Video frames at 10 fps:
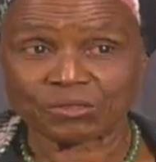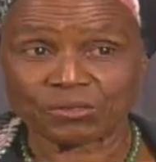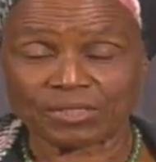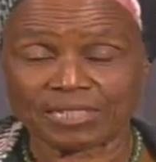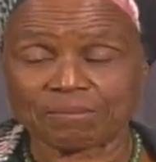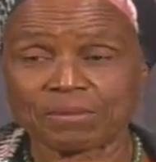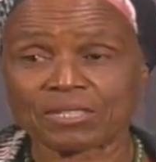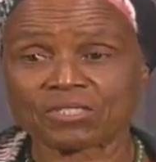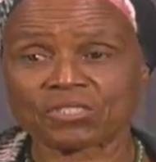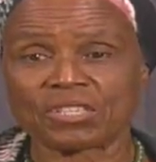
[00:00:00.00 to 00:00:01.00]
know,
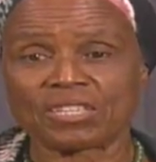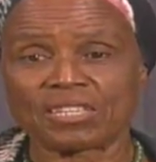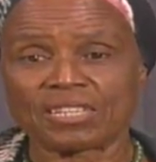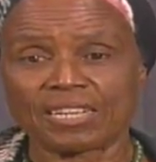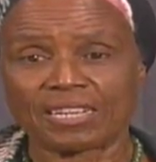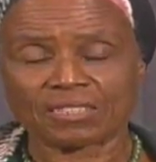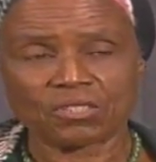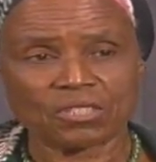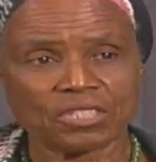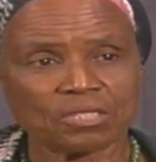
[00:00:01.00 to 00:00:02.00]
because
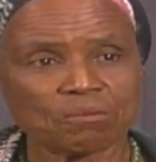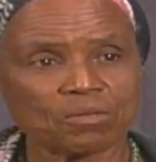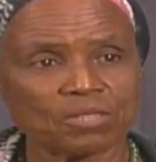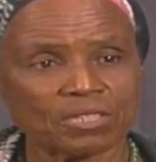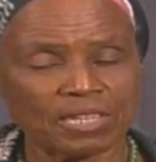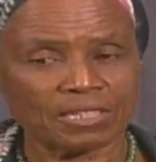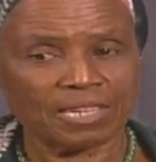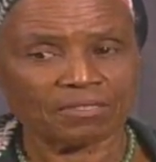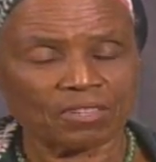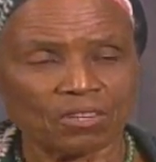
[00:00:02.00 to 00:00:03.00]
alcoholism
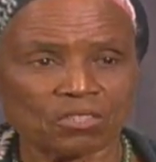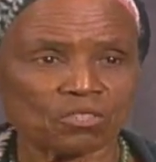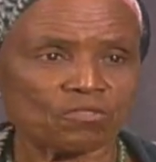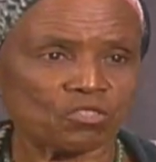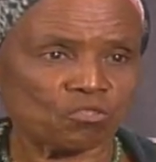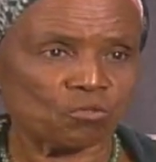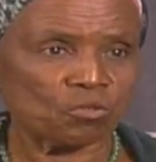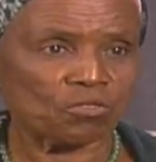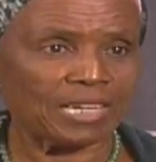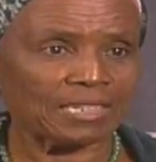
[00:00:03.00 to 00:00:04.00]
and the loss of control
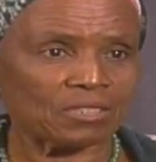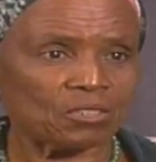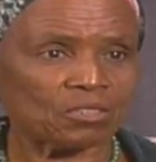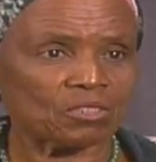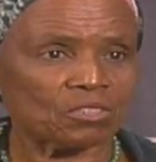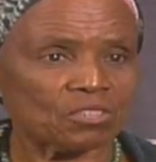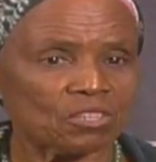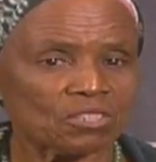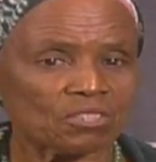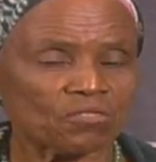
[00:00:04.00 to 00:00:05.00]
over alcohol
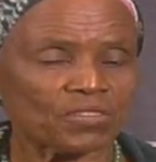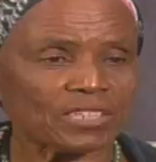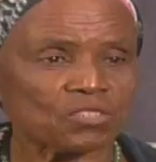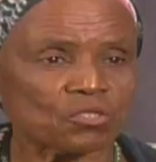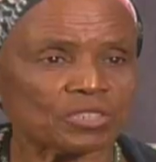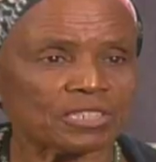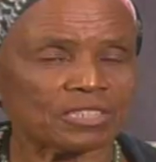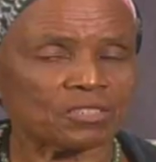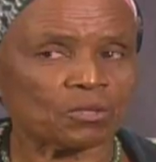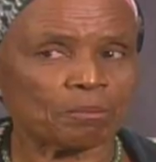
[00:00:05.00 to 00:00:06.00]
does affect
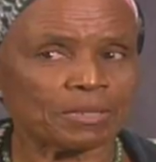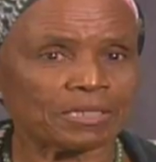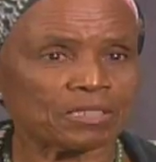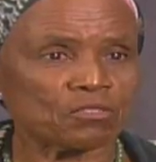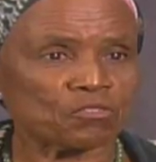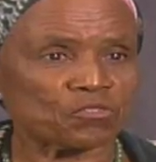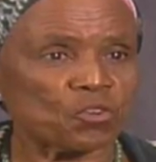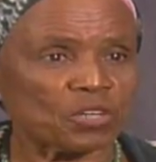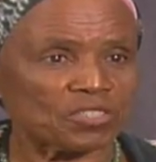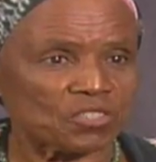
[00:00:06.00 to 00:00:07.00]
your ability to
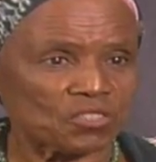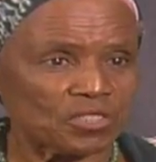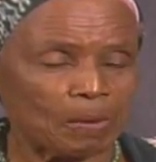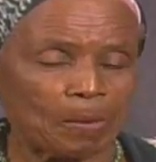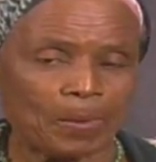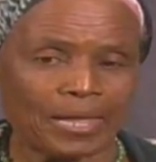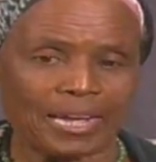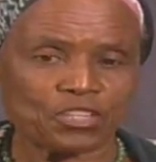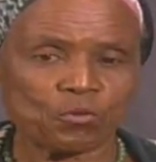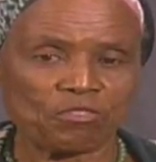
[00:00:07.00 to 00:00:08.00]
focus.
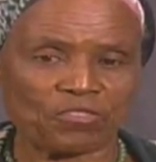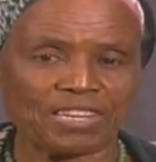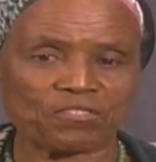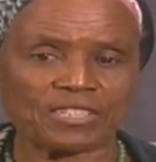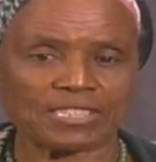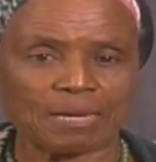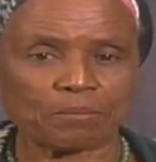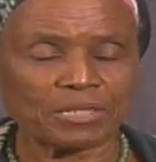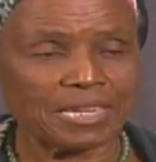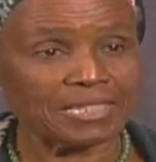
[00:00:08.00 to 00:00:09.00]
And you will find, for
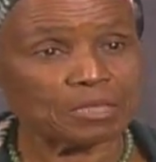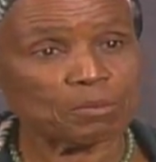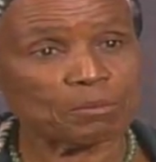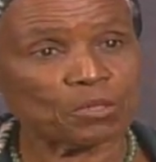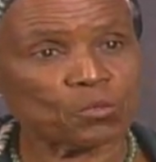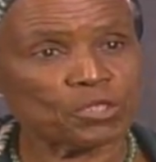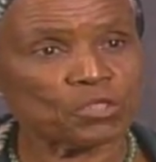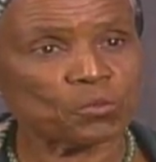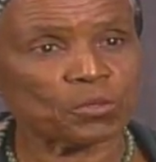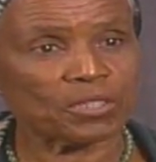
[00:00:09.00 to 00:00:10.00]
example, yes, people are going
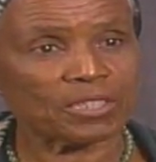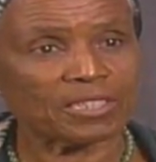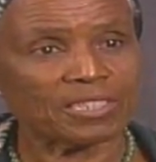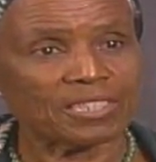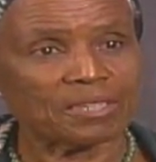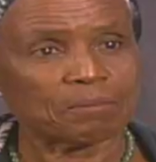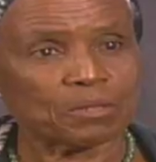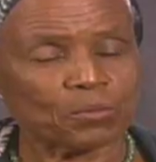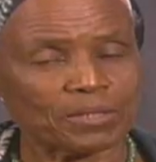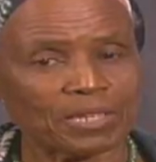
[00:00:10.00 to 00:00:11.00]
to work,
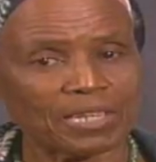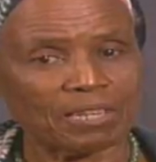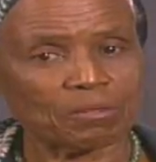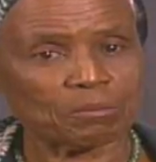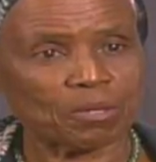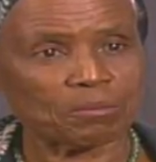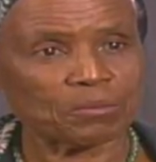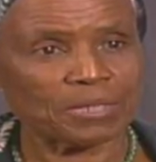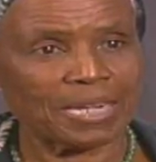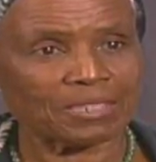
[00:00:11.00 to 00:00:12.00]
but when they have a problem
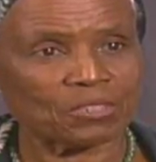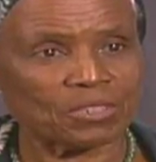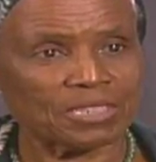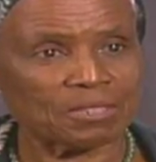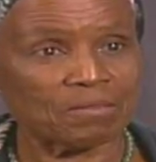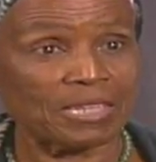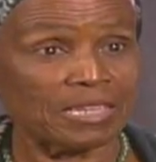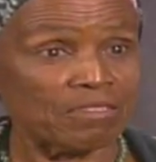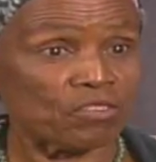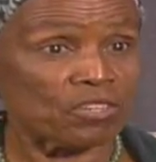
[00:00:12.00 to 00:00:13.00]
with alcoholism, they
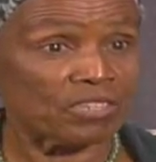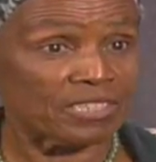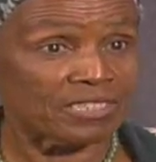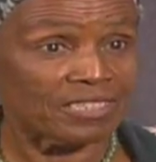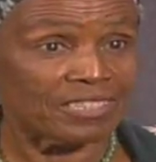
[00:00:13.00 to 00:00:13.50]
leave early.